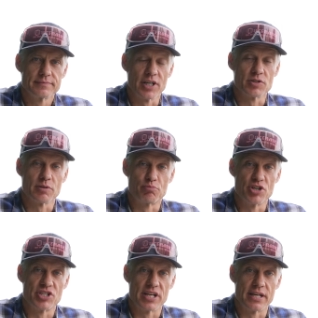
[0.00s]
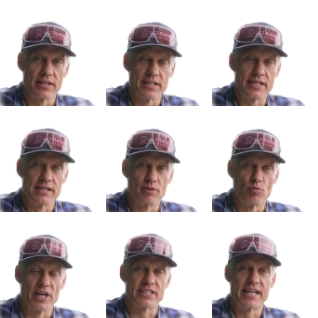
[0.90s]
I also appreciate the
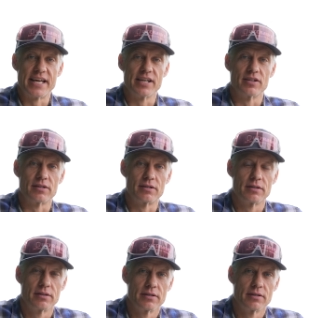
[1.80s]
rectangular